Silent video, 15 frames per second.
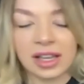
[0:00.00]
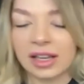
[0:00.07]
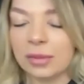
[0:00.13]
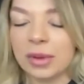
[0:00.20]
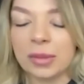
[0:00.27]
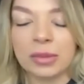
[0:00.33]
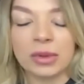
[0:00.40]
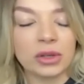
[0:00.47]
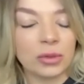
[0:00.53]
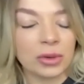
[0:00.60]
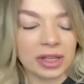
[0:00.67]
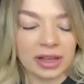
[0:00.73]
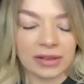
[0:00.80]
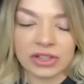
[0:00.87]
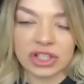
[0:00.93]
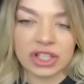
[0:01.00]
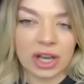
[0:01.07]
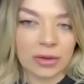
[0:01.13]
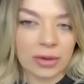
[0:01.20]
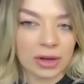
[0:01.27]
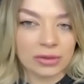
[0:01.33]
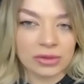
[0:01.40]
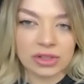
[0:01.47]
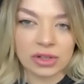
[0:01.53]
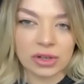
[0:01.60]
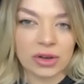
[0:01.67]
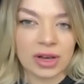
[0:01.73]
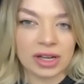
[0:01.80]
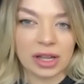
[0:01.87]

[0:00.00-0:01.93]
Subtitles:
any people you want to give a shout out to,